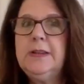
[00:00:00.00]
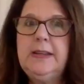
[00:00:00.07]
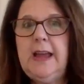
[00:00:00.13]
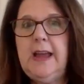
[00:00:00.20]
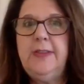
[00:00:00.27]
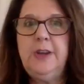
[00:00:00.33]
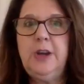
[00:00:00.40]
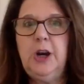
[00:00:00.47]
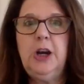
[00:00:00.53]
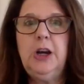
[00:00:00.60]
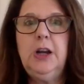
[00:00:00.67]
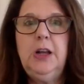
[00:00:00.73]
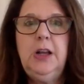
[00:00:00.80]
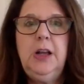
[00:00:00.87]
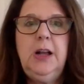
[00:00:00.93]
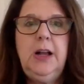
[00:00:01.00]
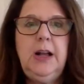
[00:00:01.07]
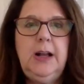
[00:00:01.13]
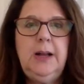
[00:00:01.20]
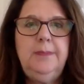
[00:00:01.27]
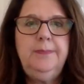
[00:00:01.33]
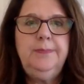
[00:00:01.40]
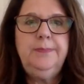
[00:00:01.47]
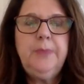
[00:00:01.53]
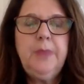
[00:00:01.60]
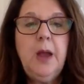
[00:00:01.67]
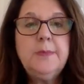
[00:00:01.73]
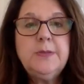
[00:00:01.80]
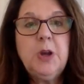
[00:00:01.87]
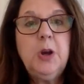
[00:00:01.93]
together. Um,
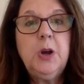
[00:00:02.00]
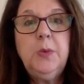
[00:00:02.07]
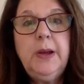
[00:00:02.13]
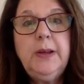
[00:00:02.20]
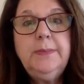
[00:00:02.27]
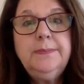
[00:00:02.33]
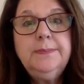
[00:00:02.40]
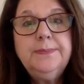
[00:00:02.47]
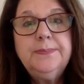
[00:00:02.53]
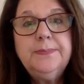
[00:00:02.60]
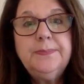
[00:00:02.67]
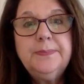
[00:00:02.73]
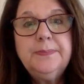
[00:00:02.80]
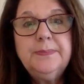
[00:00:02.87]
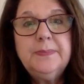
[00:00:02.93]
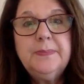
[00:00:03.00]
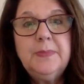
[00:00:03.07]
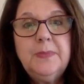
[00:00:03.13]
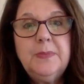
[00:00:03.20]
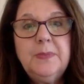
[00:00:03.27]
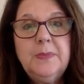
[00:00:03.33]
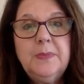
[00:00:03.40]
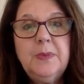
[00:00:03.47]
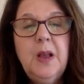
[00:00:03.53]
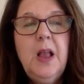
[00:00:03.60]
I'm sorry, what? When is that?